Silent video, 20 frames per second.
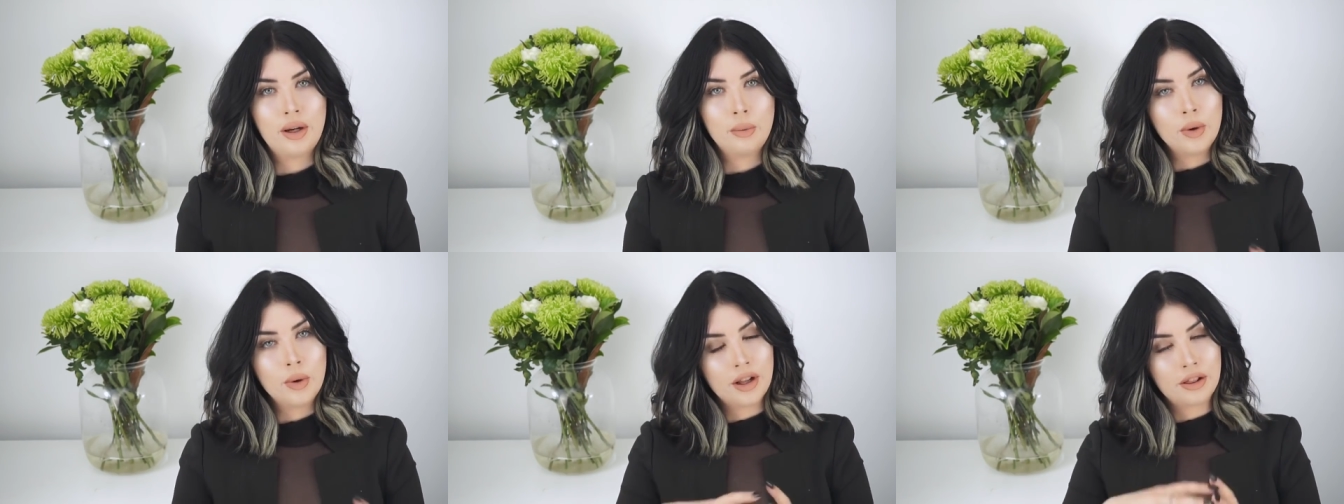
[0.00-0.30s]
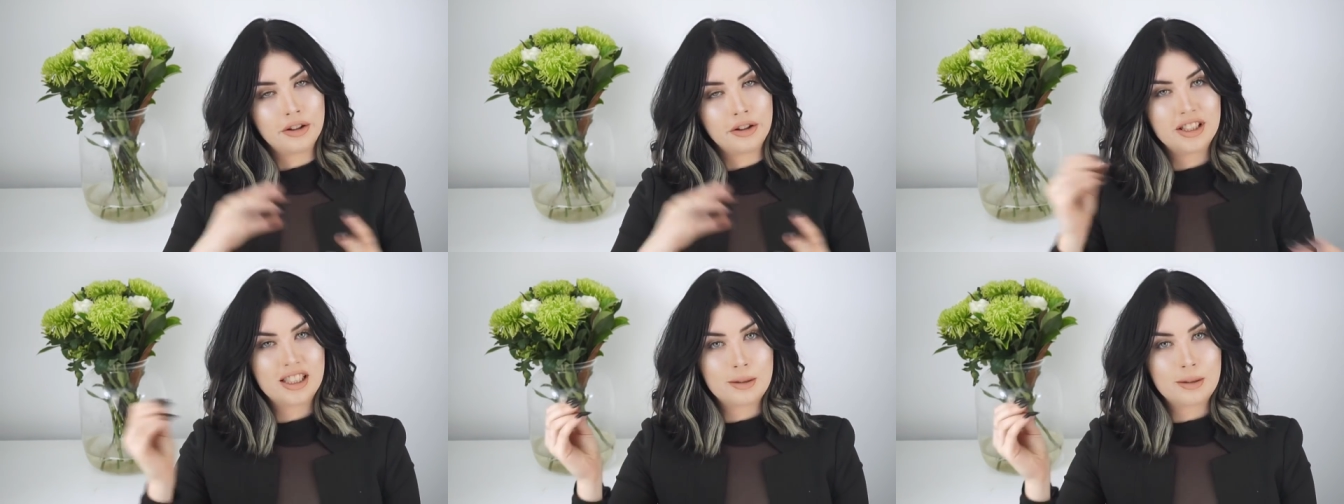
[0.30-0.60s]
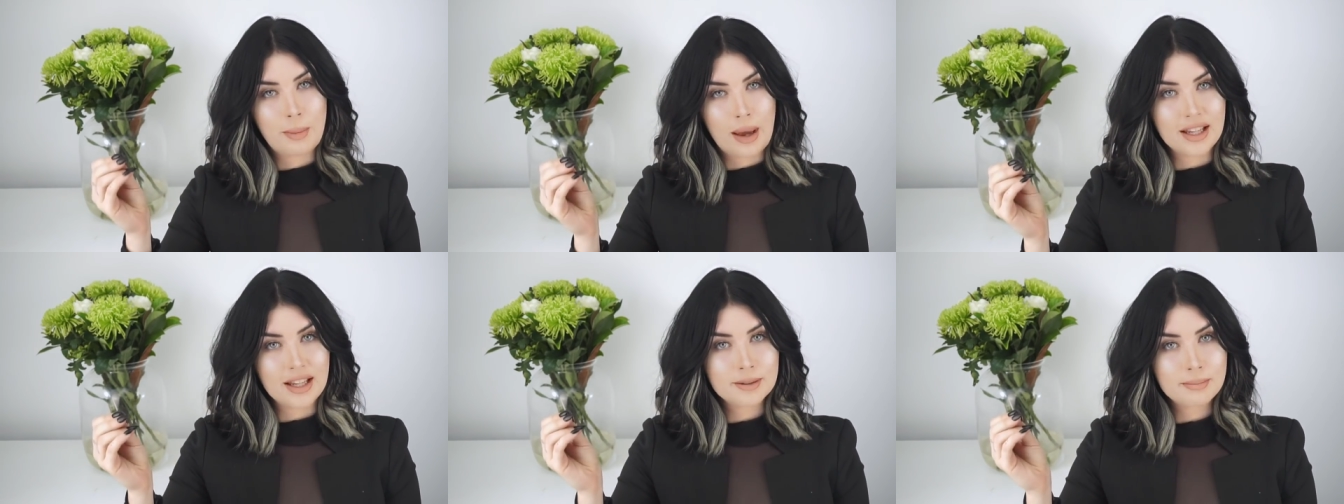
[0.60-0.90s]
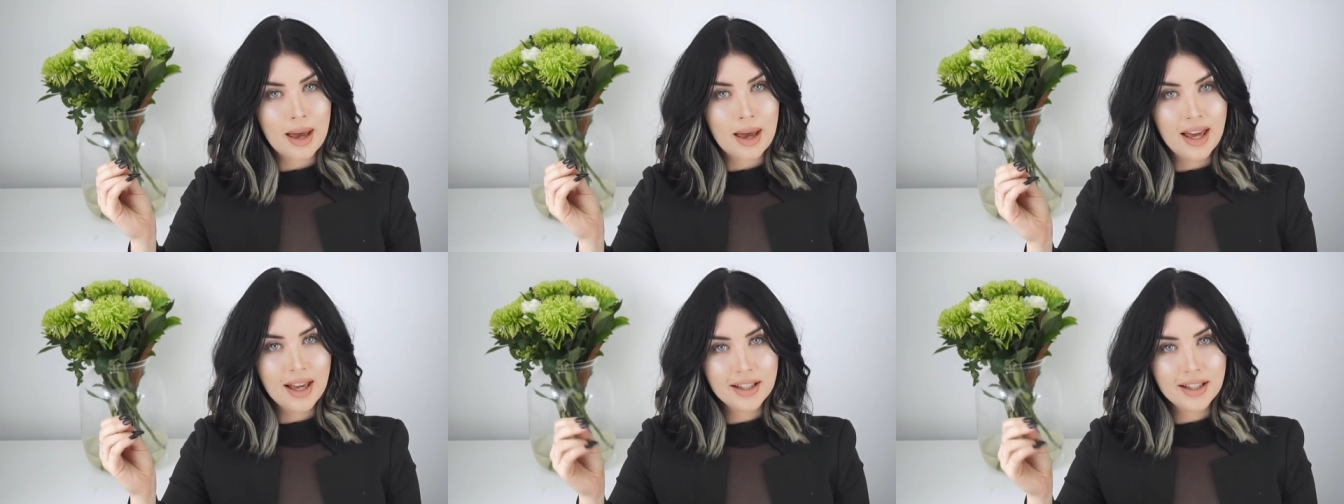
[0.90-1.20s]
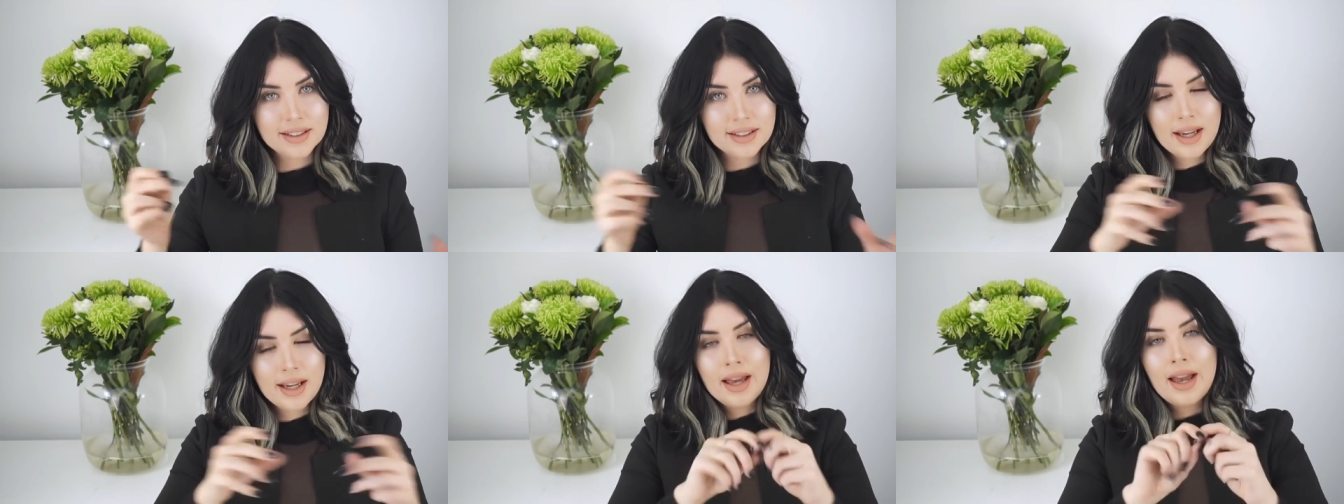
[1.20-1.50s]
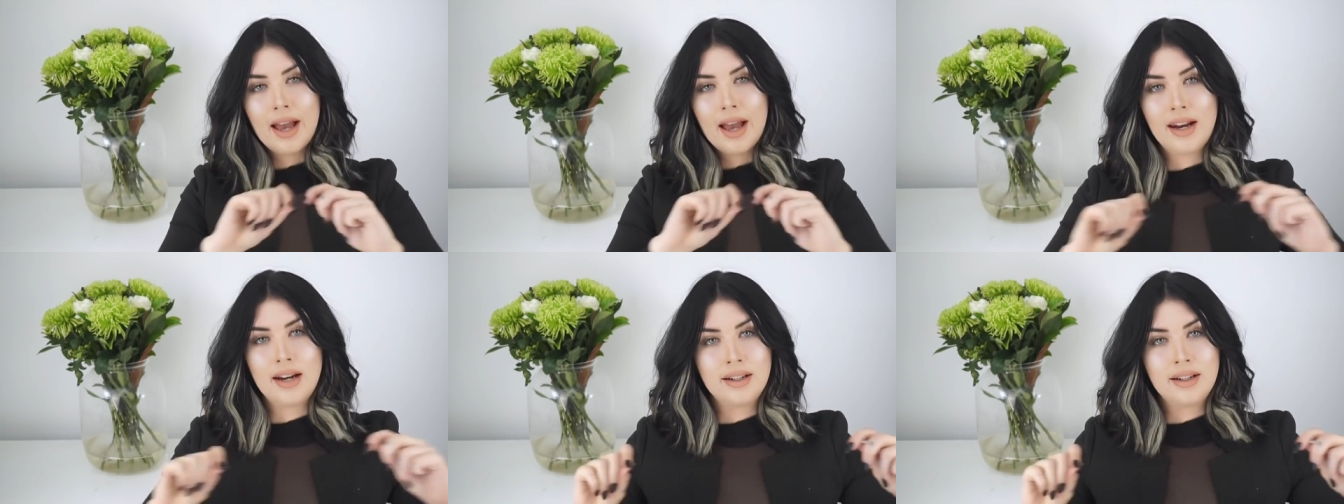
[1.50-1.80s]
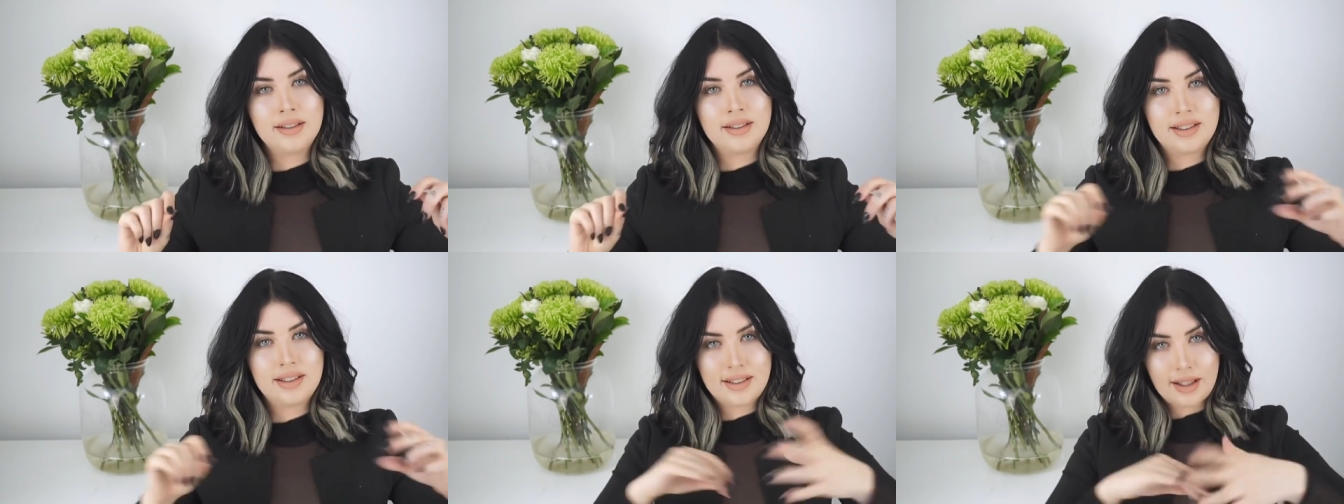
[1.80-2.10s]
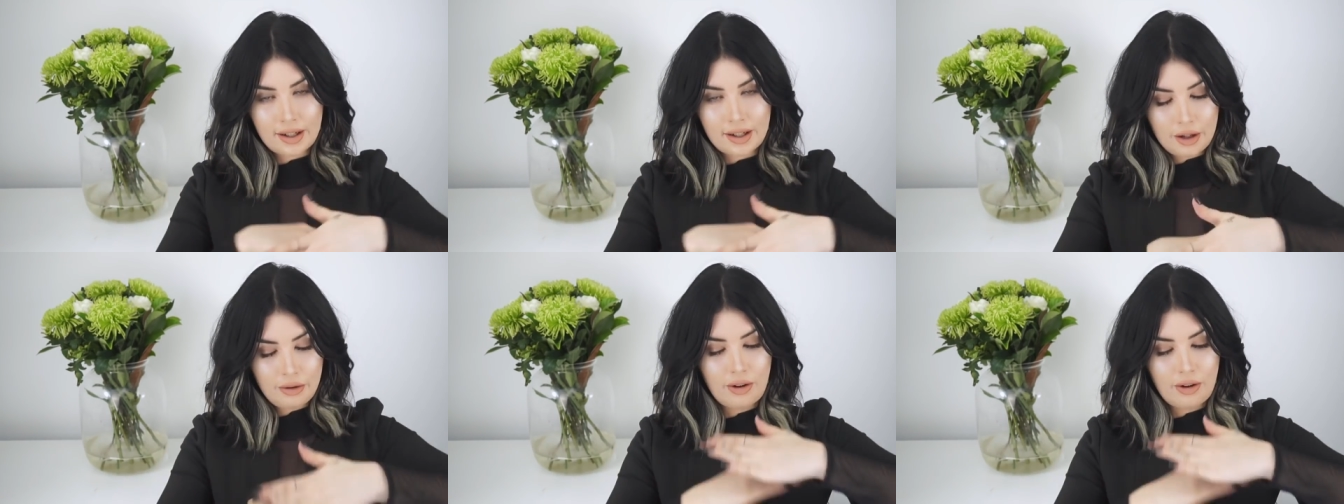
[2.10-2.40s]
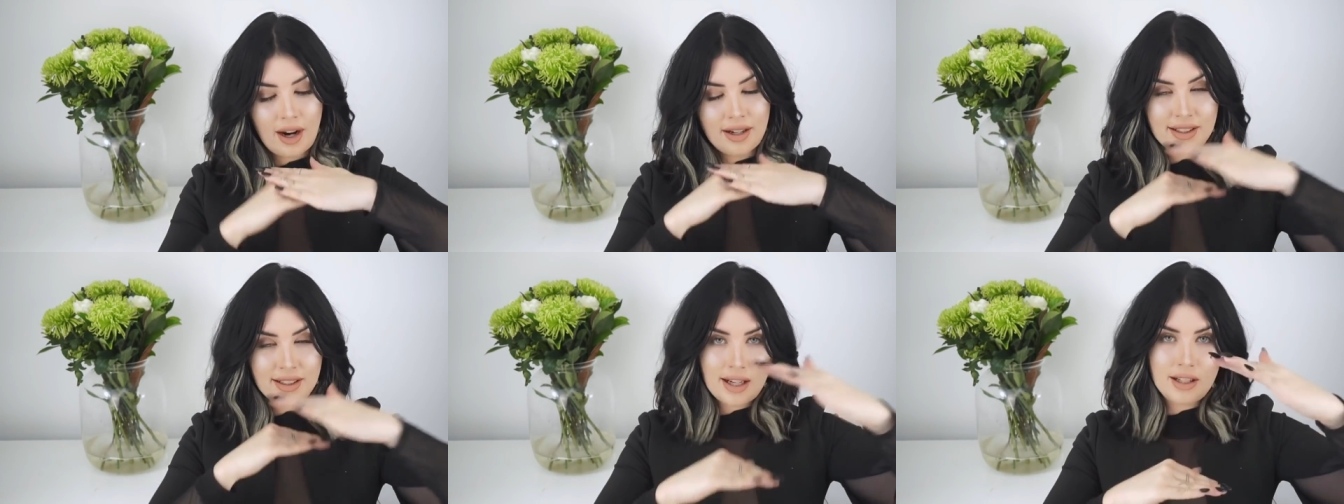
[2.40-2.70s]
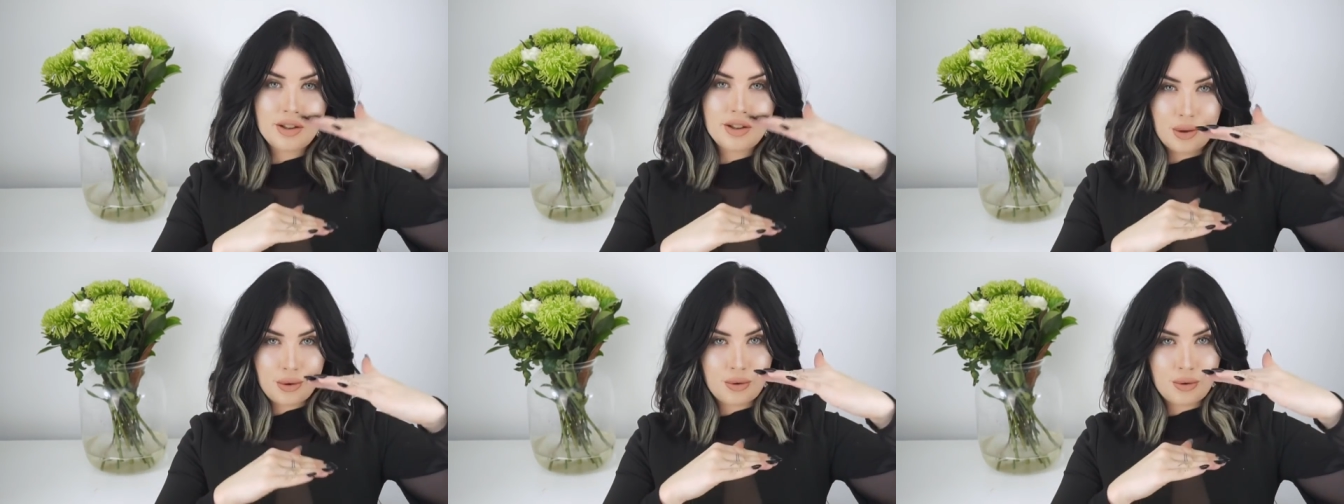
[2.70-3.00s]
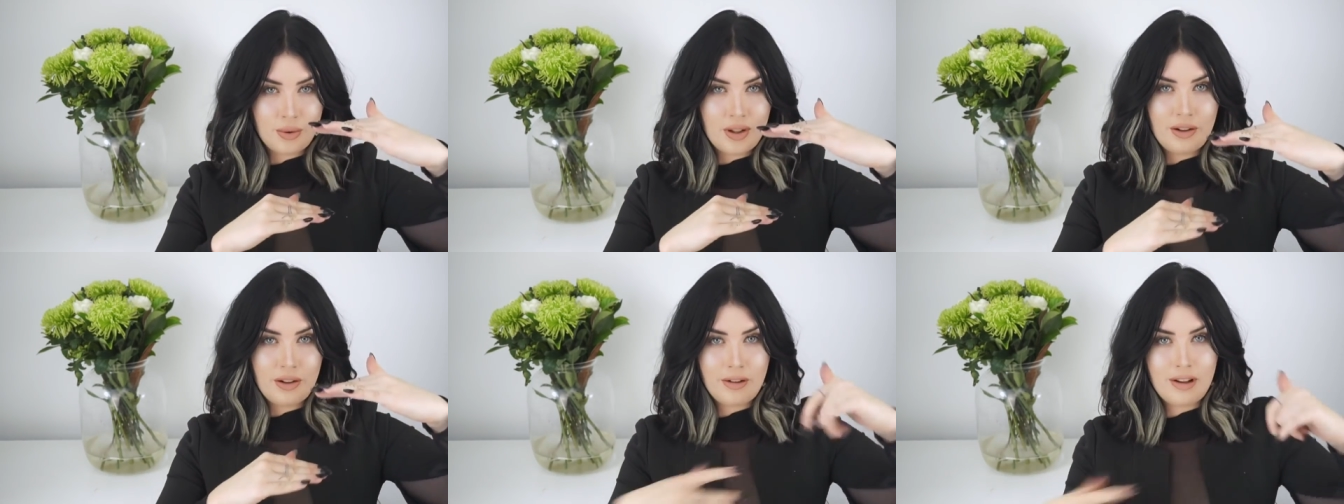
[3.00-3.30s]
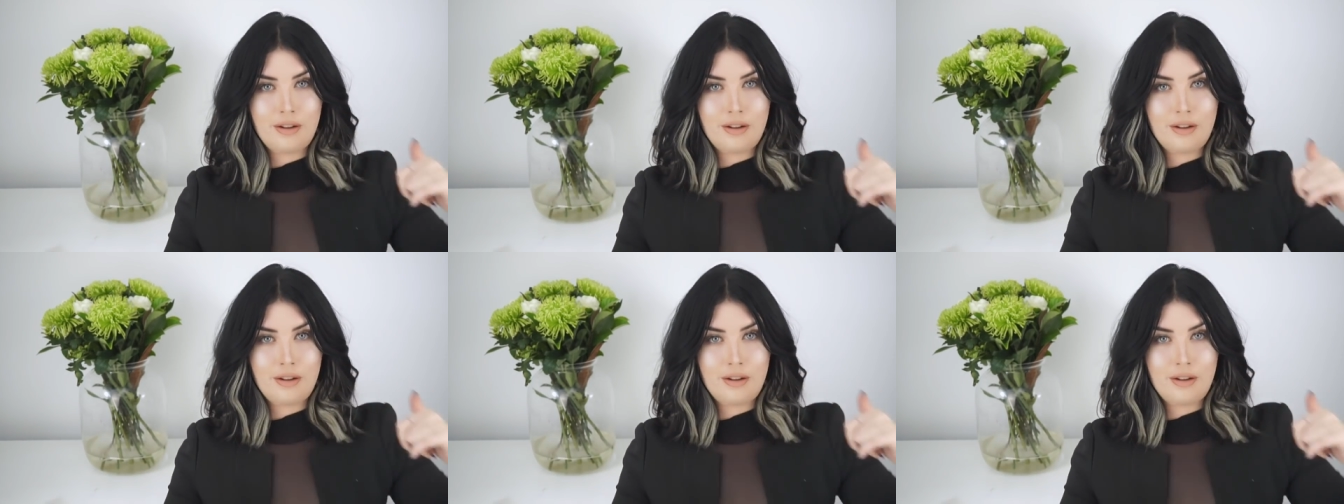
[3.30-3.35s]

in one of those space bags and I'd suck it right down so it's really,